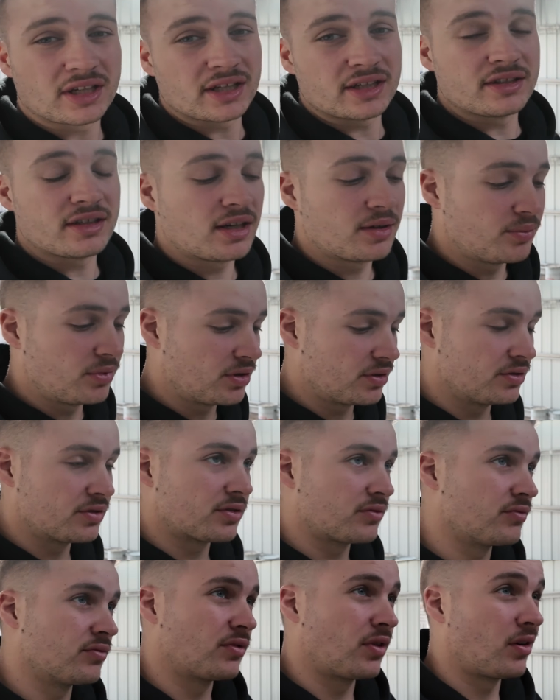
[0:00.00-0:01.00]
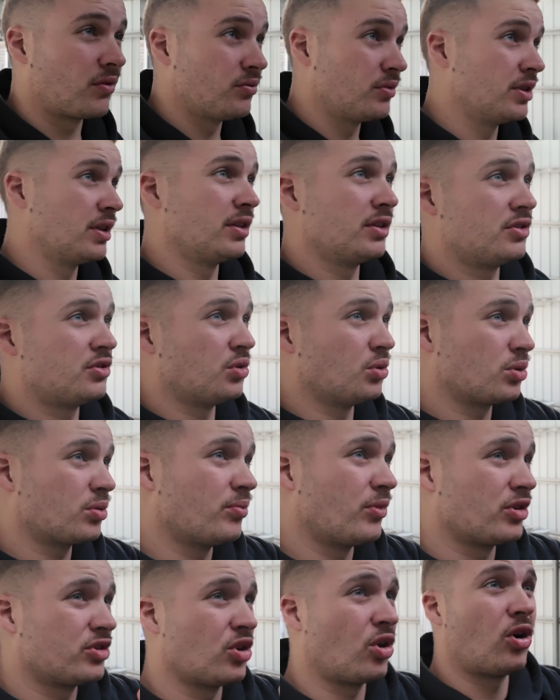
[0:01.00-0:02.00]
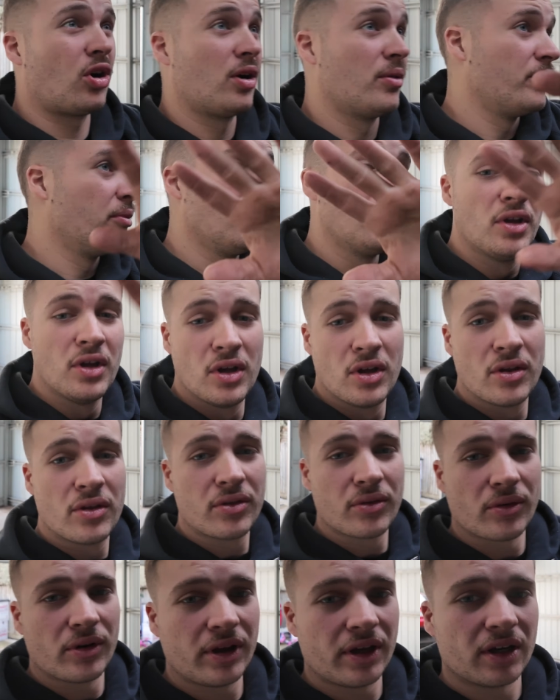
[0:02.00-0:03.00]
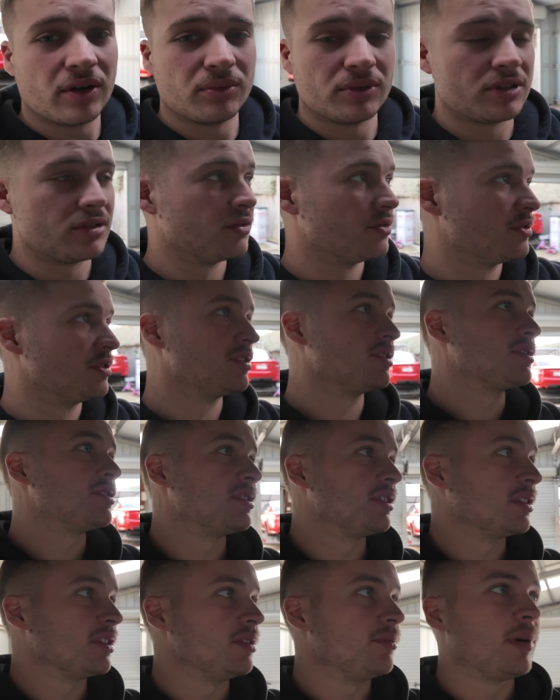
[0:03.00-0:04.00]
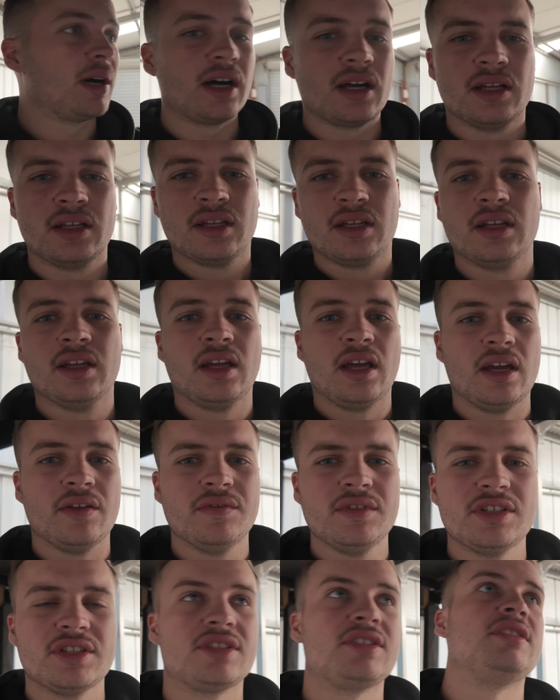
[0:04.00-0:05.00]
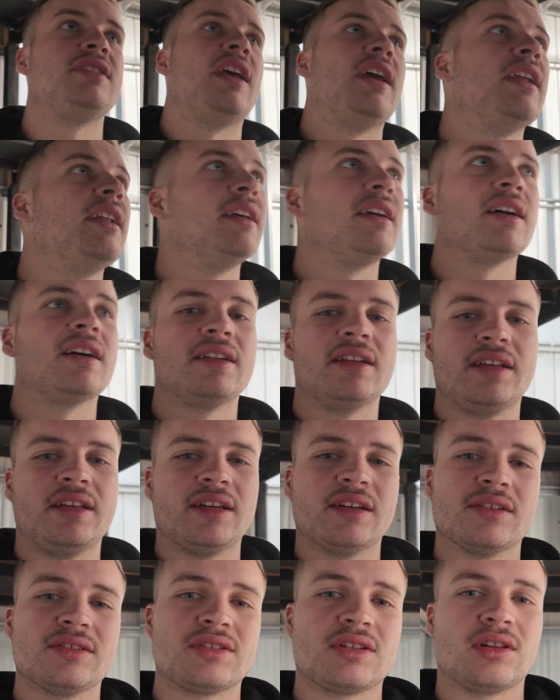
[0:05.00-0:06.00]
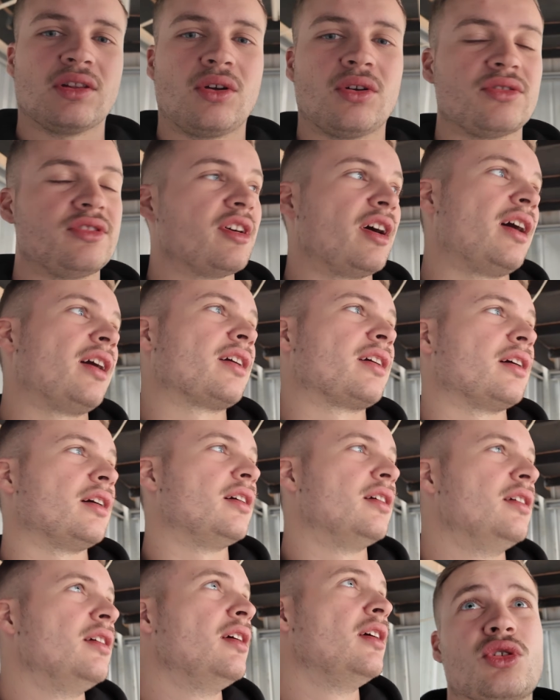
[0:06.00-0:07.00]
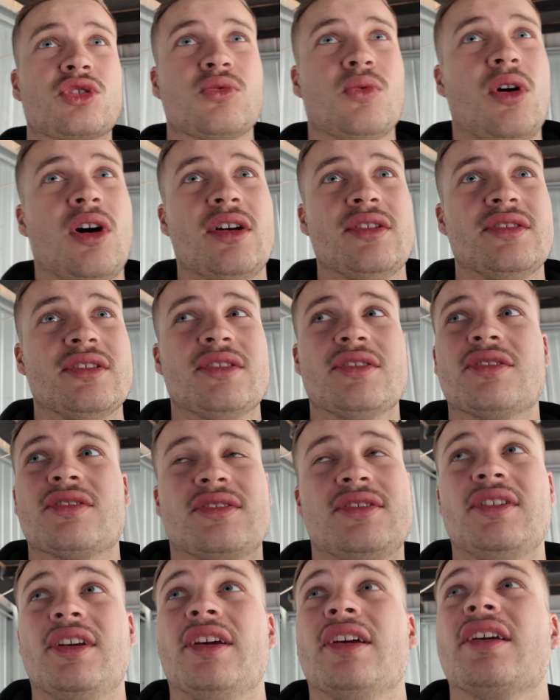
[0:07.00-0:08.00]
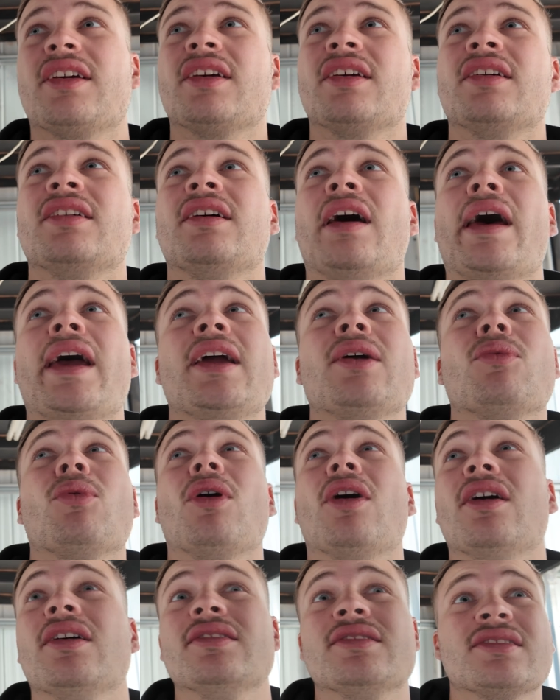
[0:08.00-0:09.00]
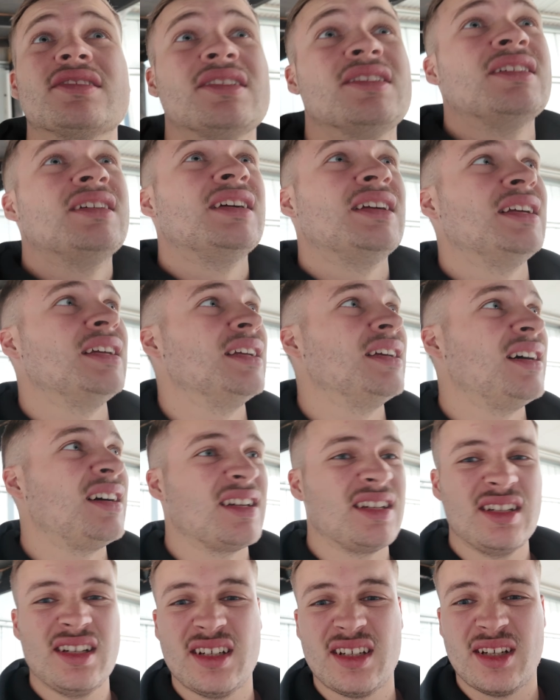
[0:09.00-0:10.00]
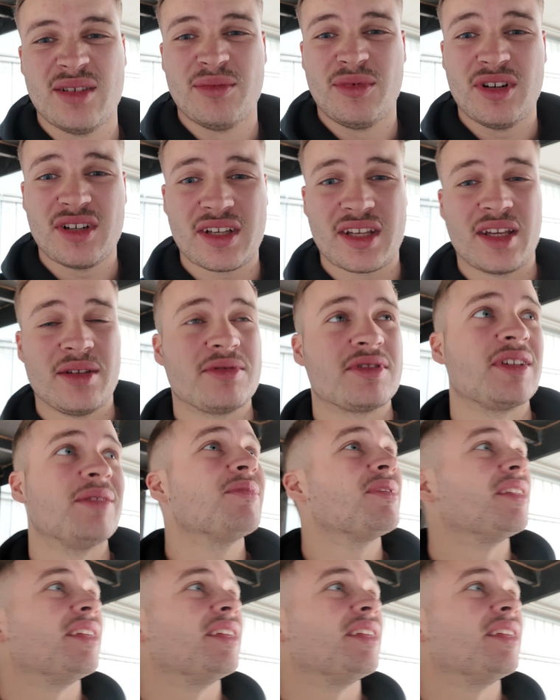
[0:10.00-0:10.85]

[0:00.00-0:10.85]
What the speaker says: to get it done because I really took my time through here, which was just silly, but even just standing under here, it's a lot darker. Looks wise, it's sick. Heat wise, I don't know, it might keep some